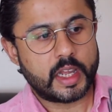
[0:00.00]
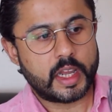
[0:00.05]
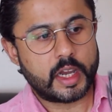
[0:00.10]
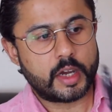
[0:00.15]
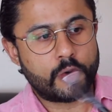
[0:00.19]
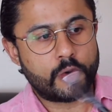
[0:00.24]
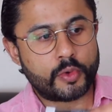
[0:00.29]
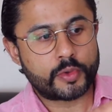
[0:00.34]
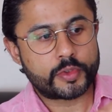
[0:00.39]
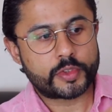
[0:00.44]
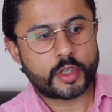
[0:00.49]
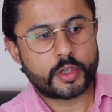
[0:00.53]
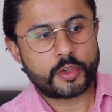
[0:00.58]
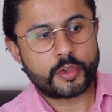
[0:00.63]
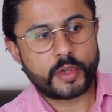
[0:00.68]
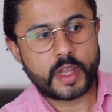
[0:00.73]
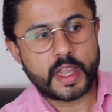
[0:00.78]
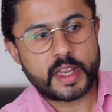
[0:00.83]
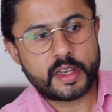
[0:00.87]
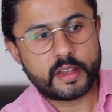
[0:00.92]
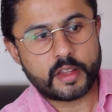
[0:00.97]
Also
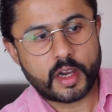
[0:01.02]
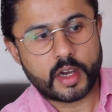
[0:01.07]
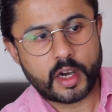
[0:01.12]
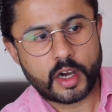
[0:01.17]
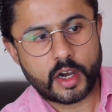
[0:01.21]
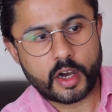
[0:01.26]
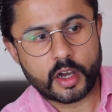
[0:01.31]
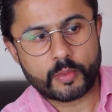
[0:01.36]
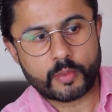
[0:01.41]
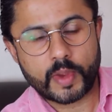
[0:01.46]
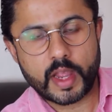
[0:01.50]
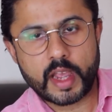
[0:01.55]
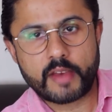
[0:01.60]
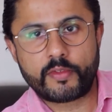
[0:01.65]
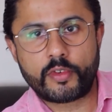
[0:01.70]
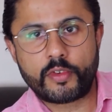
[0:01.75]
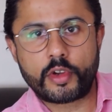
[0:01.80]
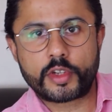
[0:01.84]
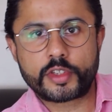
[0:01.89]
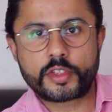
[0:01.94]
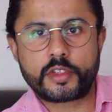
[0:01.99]
in the heart we have
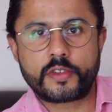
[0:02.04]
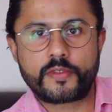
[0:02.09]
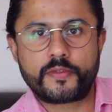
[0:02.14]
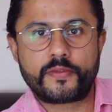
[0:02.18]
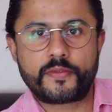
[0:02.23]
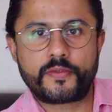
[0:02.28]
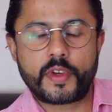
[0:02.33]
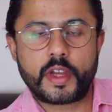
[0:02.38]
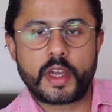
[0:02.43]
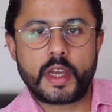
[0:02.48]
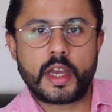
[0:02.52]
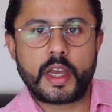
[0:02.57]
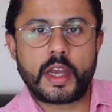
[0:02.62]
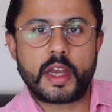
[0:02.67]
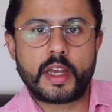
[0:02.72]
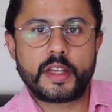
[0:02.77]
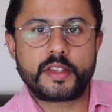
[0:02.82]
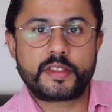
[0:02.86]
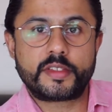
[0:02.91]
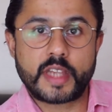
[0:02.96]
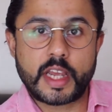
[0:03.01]
lots of
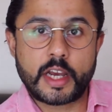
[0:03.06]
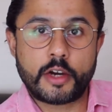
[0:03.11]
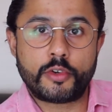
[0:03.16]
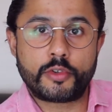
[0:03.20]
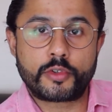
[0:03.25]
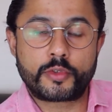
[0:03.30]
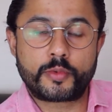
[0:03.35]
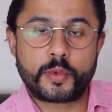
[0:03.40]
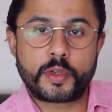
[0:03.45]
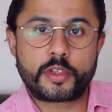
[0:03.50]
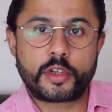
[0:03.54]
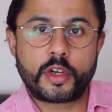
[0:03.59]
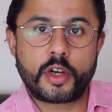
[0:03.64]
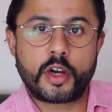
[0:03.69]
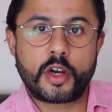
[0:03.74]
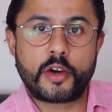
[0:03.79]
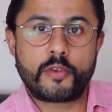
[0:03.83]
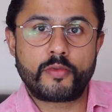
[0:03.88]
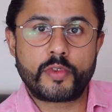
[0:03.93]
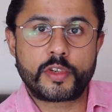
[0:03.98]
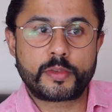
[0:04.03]
uh, cells which
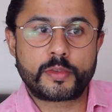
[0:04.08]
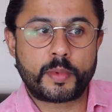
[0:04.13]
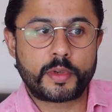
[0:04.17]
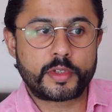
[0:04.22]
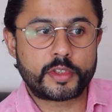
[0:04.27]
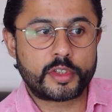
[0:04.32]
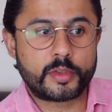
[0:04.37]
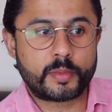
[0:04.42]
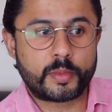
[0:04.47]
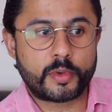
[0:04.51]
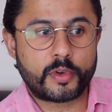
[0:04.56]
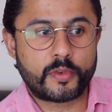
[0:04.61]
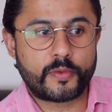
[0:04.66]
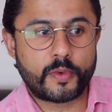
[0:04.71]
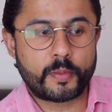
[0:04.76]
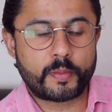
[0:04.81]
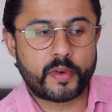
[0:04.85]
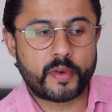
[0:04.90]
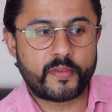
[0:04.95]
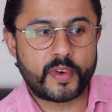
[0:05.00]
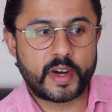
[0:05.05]
are responsible for
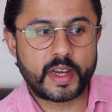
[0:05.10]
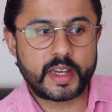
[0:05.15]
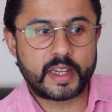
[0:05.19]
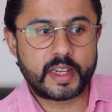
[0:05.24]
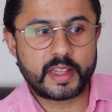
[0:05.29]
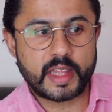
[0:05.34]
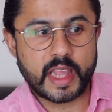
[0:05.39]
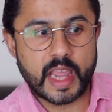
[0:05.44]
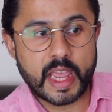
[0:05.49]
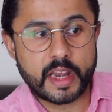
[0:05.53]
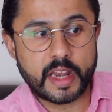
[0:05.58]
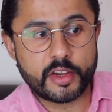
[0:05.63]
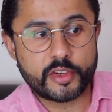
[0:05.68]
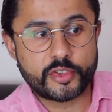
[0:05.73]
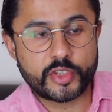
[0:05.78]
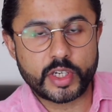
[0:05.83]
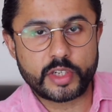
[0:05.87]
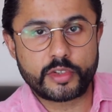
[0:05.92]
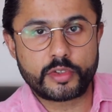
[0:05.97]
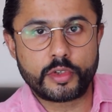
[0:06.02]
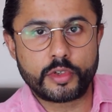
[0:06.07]
providing the
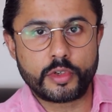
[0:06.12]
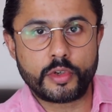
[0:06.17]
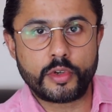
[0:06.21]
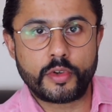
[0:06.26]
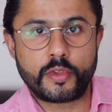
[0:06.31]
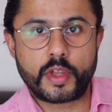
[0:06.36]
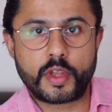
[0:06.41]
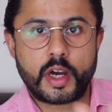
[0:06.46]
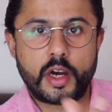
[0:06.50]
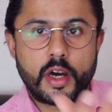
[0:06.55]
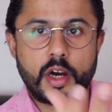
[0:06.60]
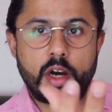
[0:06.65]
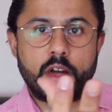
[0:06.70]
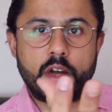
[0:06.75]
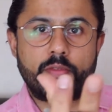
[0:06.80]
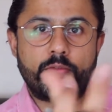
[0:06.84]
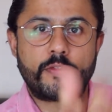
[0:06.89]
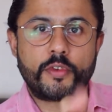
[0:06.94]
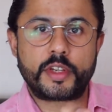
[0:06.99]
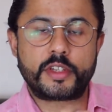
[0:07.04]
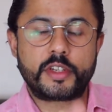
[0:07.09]
energy to the
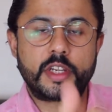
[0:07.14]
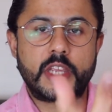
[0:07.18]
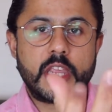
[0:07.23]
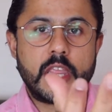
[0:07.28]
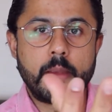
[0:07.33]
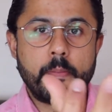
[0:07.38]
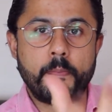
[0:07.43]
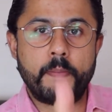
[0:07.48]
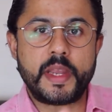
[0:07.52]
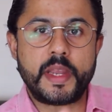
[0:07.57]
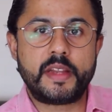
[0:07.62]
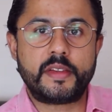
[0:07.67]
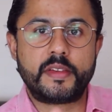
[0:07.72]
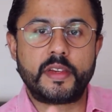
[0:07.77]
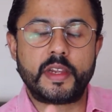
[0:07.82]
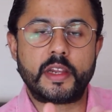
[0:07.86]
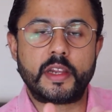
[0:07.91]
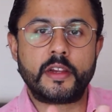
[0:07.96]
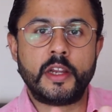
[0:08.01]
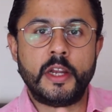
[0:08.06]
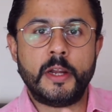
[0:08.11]
heart for it to keep
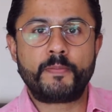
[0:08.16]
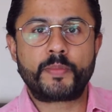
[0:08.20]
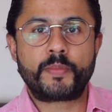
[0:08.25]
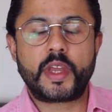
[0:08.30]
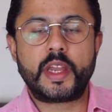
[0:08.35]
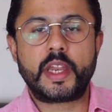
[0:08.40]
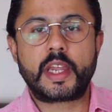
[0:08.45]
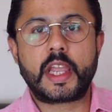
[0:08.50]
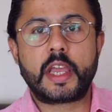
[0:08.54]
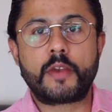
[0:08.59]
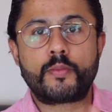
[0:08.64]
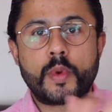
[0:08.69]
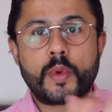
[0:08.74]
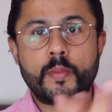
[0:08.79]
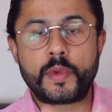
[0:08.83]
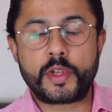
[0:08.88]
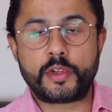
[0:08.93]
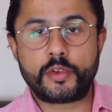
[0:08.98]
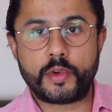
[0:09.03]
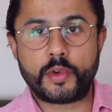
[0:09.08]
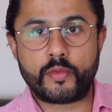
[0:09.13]
beating and again when
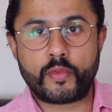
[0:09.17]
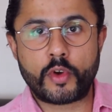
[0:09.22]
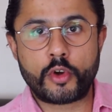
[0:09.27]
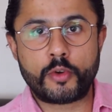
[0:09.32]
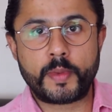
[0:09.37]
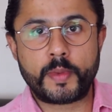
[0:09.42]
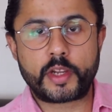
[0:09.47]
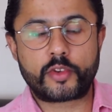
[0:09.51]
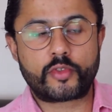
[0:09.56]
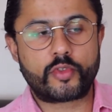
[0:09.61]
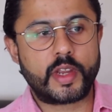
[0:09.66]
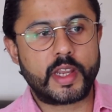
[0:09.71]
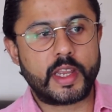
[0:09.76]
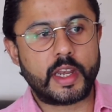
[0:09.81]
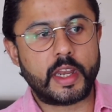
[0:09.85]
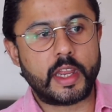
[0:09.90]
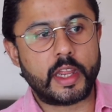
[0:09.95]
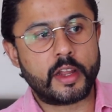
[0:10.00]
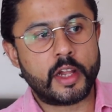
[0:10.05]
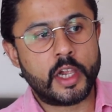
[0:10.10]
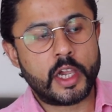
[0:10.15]
we do aerobic
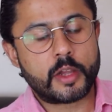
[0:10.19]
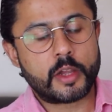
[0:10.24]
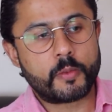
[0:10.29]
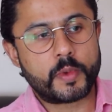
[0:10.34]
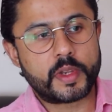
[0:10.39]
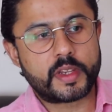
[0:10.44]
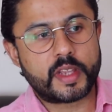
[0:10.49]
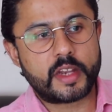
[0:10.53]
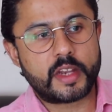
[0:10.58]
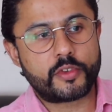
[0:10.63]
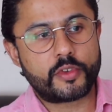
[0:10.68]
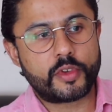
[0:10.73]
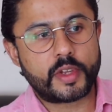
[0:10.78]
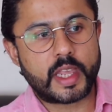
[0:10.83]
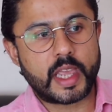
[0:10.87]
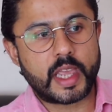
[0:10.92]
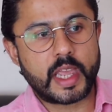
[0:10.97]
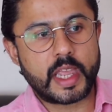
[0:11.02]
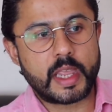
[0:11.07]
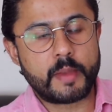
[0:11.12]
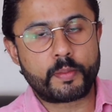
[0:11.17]
training we tend to
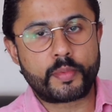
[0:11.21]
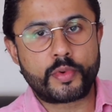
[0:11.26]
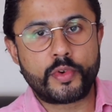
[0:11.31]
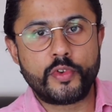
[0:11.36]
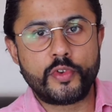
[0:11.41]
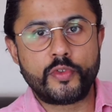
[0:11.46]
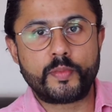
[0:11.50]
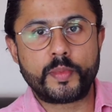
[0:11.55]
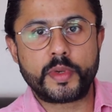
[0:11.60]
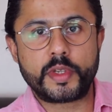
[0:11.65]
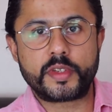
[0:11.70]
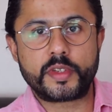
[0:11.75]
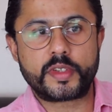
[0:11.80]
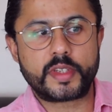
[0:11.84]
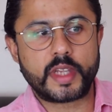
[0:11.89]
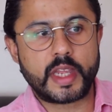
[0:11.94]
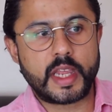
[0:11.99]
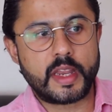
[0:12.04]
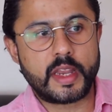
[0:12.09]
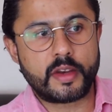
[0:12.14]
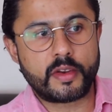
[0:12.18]
get improvements
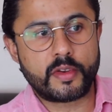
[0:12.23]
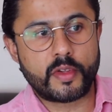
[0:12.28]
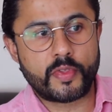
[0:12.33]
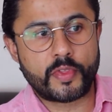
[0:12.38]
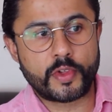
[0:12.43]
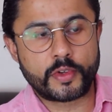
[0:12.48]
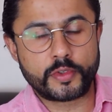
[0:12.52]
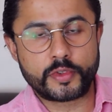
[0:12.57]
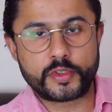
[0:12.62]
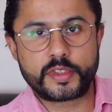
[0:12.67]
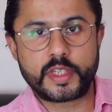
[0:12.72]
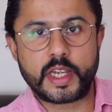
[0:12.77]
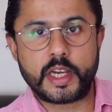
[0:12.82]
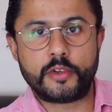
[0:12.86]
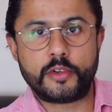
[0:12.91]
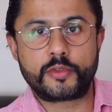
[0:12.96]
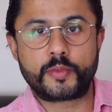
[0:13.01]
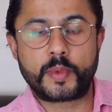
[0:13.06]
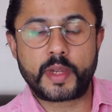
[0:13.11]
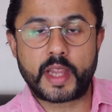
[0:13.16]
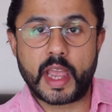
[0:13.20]
in those
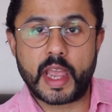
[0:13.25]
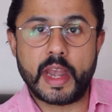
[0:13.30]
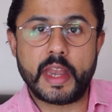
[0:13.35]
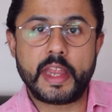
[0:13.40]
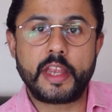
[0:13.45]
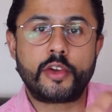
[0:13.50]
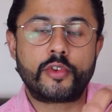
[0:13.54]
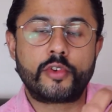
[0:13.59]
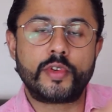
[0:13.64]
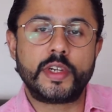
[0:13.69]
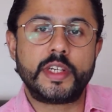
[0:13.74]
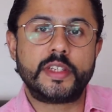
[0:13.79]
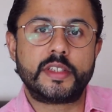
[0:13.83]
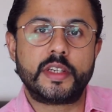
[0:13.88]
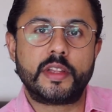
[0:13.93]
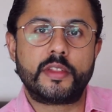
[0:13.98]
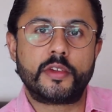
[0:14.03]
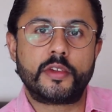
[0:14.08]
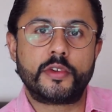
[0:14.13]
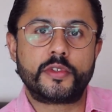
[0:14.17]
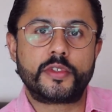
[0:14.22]
cells, we get an increase
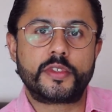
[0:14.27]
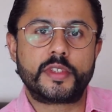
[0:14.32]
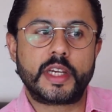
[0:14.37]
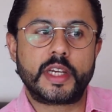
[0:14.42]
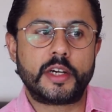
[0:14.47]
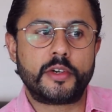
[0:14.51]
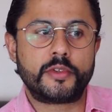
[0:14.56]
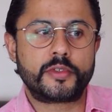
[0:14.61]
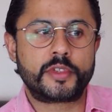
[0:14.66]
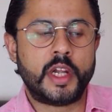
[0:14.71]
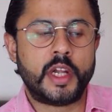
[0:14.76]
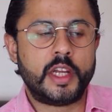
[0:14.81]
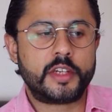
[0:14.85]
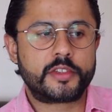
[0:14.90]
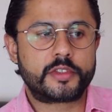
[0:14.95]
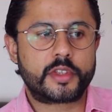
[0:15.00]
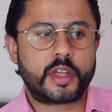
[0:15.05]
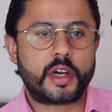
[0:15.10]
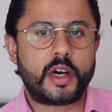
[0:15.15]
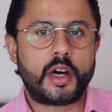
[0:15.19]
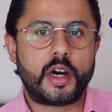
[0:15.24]
in those cells
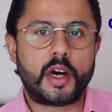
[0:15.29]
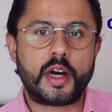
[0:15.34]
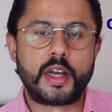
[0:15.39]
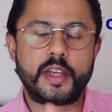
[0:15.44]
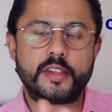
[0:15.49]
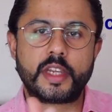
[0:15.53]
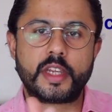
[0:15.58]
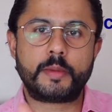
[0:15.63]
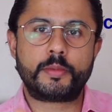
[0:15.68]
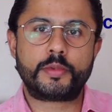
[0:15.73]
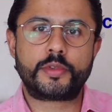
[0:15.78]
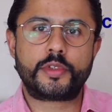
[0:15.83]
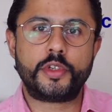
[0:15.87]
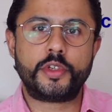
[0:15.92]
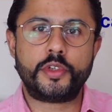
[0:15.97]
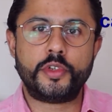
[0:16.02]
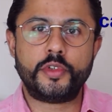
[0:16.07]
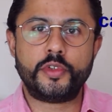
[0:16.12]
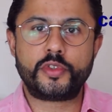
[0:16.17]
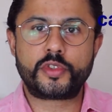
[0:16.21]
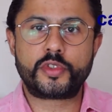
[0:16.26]
so the heart is able to
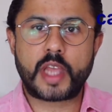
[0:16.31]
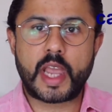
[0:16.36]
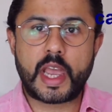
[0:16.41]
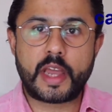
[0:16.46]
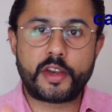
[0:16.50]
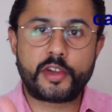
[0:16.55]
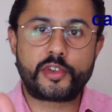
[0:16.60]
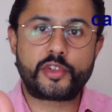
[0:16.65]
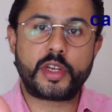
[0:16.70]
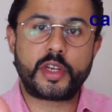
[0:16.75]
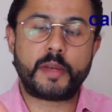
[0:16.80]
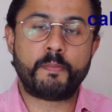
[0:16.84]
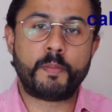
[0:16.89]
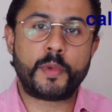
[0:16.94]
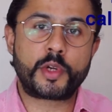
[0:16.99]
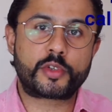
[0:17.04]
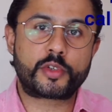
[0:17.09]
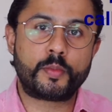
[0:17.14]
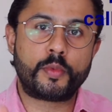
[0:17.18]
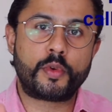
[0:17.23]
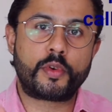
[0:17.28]
use energy
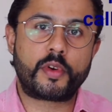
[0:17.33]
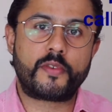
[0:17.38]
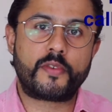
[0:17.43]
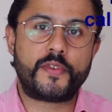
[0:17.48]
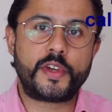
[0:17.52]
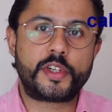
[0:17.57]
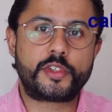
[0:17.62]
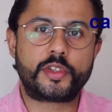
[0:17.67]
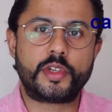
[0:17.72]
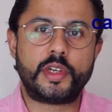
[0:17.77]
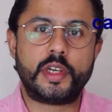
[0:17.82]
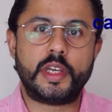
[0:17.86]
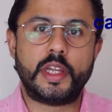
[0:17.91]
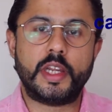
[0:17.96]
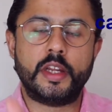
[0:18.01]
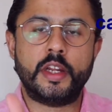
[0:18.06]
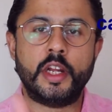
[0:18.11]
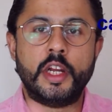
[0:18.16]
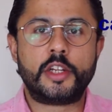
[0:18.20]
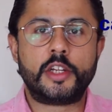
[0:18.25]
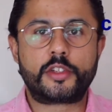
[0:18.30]
much more
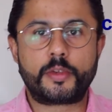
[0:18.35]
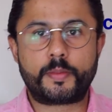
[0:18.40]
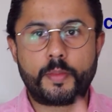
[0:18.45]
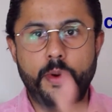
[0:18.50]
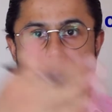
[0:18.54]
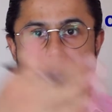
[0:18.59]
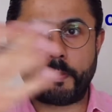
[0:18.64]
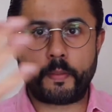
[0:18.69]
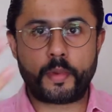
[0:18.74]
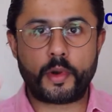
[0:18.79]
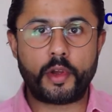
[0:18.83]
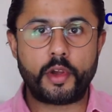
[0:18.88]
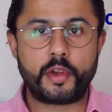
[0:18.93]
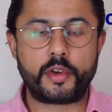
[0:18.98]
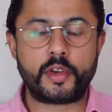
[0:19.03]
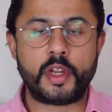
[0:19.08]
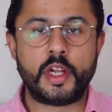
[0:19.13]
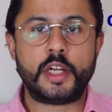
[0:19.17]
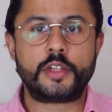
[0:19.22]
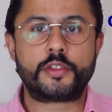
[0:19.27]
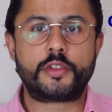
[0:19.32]
efficiently to pump
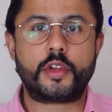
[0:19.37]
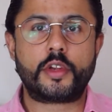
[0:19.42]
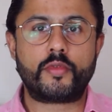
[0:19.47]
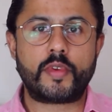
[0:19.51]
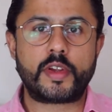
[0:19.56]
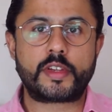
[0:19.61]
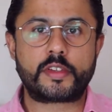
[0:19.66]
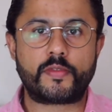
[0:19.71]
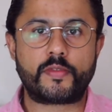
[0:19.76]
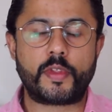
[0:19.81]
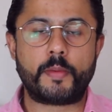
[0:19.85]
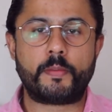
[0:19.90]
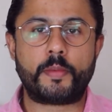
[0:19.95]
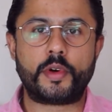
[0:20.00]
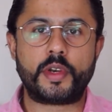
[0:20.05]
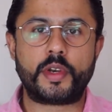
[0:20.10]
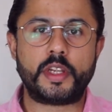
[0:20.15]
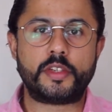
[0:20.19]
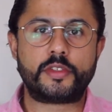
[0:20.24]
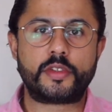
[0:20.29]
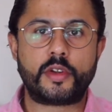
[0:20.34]
blood to the rest of the
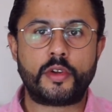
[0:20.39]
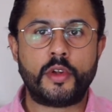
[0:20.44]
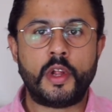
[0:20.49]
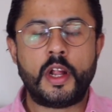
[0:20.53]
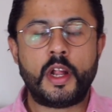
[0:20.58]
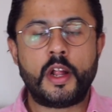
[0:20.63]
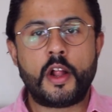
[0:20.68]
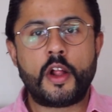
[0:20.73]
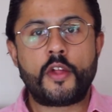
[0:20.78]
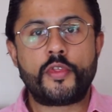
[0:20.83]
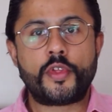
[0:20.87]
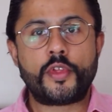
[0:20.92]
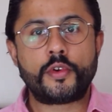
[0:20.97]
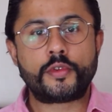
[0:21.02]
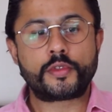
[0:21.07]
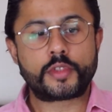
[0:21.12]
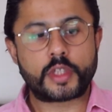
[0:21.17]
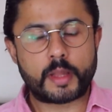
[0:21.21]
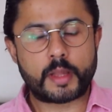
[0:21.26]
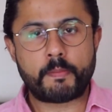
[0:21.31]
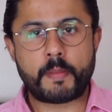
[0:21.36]
body. So
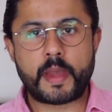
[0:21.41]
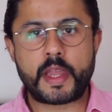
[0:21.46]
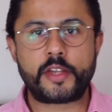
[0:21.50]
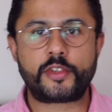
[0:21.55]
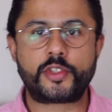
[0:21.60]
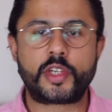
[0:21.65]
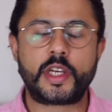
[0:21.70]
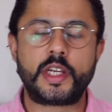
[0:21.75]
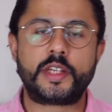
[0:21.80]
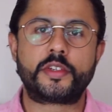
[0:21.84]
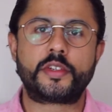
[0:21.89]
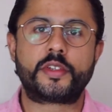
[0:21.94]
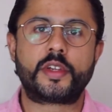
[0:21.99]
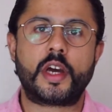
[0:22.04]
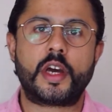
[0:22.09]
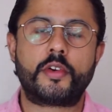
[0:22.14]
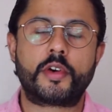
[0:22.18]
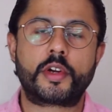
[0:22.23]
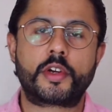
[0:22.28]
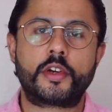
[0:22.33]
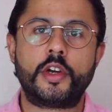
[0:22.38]
those are the main changes that
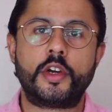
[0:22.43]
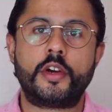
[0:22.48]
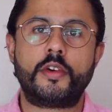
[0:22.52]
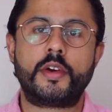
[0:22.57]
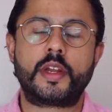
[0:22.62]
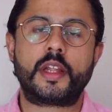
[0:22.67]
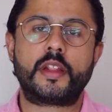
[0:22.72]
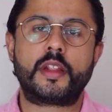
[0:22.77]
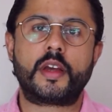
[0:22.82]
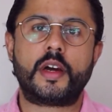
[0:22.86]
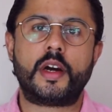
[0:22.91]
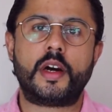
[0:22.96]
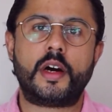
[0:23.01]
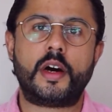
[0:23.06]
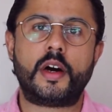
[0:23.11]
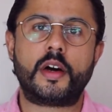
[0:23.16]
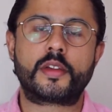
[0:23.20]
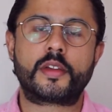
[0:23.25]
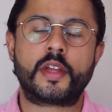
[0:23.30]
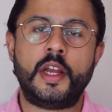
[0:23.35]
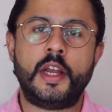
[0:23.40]
are occurring in the
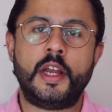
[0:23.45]
heart.